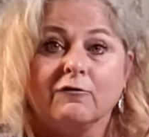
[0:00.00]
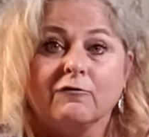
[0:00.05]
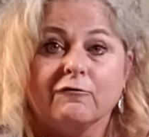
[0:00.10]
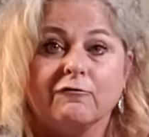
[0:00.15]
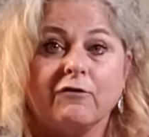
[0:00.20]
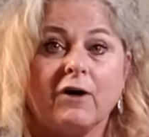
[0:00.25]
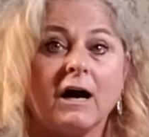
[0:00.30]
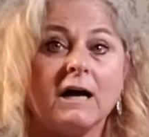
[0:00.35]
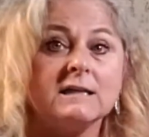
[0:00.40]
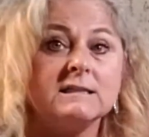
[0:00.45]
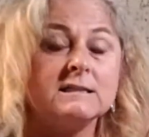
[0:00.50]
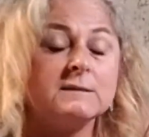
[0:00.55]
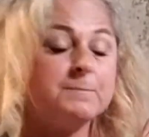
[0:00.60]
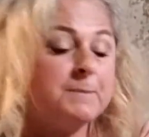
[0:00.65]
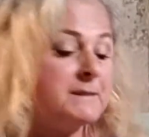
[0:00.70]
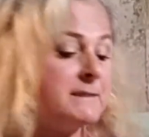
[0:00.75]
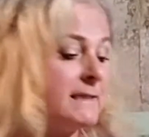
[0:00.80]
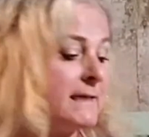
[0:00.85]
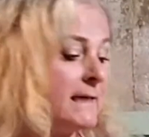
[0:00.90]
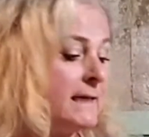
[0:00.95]
Fronds
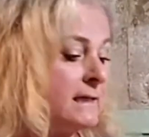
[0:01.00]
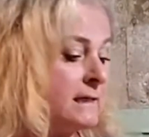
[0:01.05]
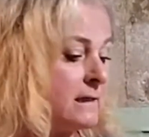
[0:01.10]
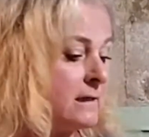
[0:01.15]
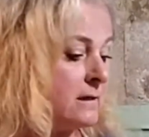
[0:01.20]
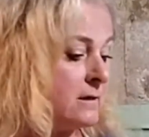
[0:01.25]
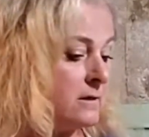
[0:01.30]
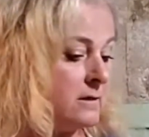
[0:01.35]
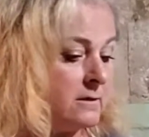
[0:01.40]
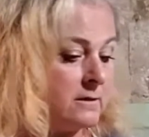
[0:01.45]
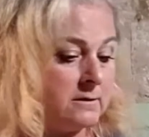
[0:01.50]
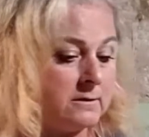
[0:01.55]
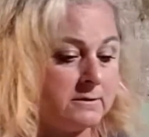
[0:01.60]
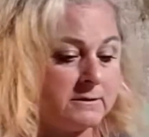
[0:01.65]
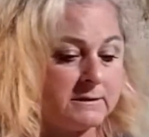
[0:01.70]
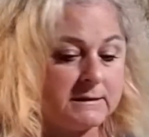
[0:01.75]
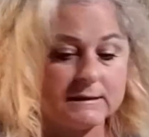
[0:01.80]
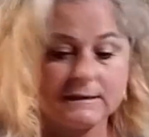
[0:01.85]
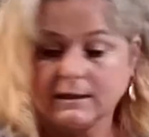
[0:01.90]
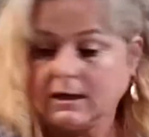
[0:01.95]

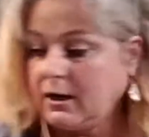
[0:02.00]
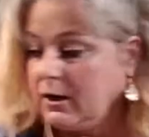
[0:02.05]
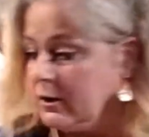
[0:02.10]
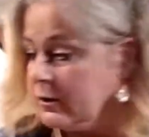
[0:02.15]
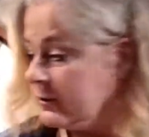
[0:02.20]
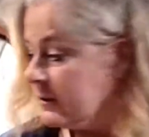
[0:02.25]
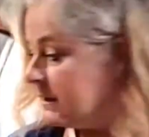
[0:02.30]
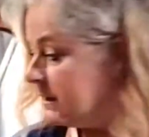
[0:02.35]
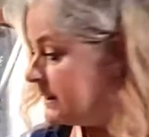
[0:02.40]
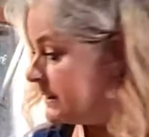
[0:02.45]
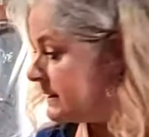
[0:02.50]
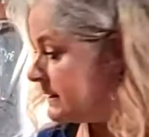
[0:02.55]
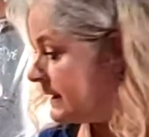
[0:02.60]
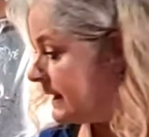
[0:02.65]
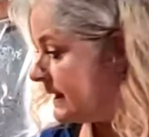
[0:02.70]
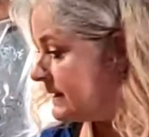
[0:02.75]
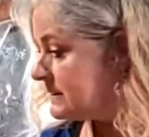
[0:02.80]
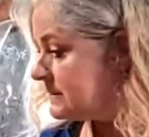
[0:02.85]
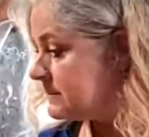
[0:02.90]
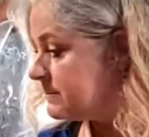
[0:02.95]
Botanicals. So
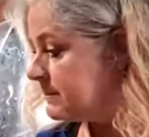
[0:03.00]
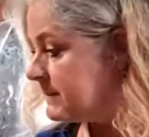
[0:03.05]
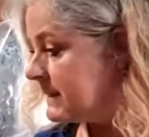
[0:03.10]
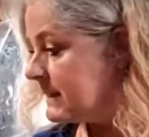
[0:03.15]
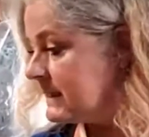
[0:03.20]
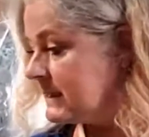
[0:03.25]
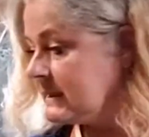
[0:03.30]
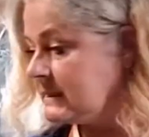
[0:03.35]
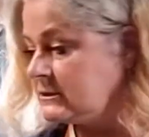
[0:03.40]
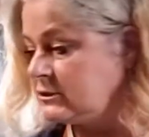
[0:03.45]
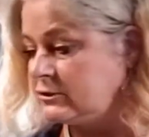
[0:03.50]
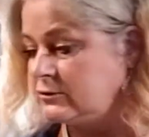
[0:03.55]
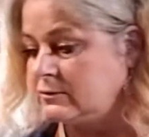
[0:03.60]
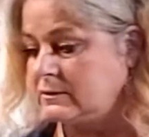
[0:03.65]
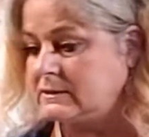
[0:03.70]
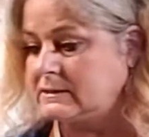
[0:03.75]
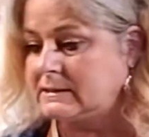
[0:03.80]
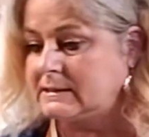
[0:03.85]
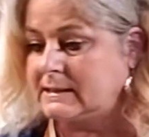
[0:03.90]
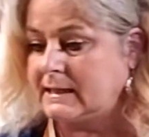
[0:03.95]
let me do
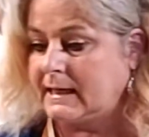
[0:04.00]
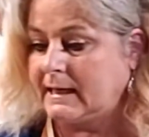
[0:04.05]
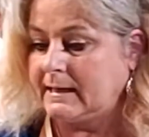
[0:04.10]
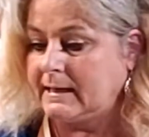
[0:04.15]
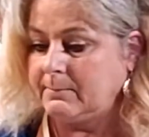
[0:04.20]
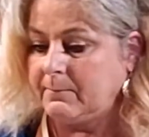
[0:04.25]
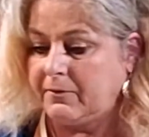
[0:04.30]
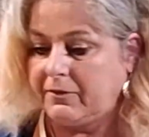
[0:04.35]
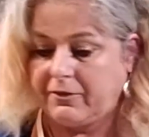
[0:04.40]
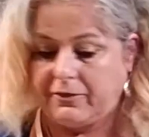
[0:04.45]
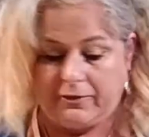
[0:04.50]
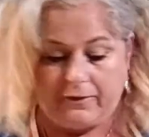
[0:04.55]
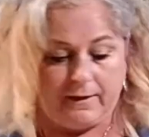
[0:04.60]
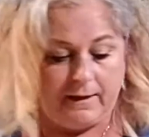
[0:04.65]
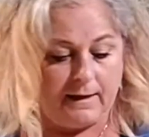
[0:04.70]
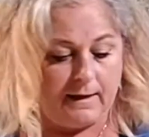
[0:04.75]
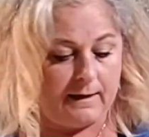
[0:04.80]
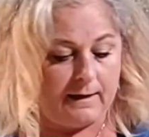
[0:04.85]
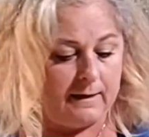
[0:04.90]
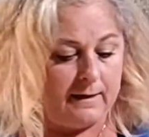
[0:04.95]
the same
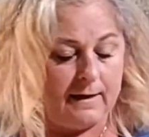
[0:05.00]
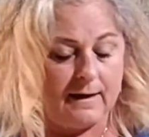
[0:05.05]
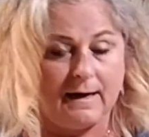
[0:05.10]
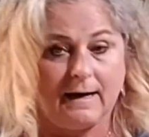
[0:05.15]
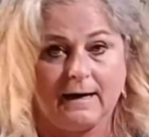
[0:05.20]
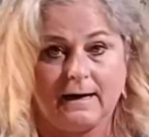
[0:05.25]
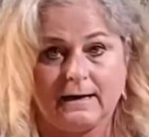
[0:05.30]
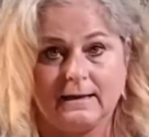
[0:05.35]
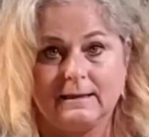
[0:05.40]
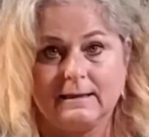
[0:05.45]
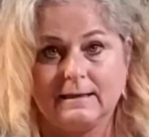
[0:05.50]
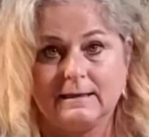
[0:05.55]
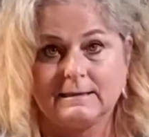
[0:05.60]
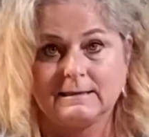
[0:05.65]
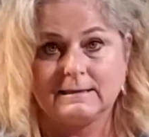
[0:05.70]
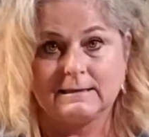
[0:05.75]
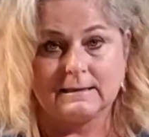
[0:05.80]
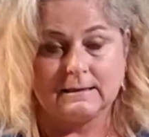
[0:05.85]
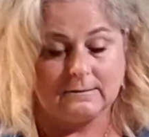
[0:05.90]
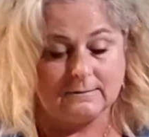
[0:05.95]
thing on this
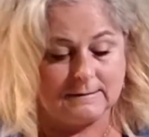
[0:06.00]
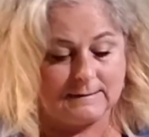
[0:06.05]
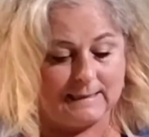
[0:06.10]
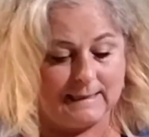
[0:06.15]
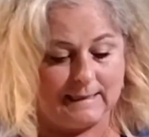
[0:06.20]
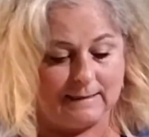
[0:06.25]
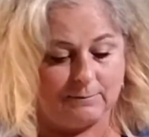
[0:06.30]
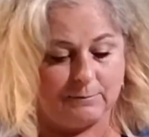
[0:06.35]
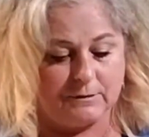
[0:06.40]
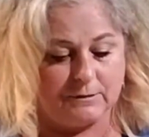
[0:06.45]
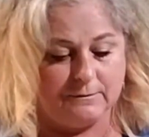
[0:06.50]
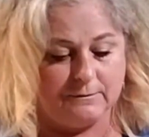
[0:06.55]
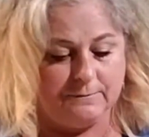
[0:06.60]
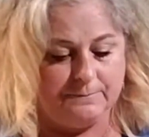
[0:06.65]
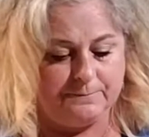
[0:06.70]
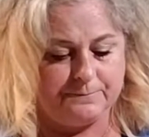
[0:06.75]
little table.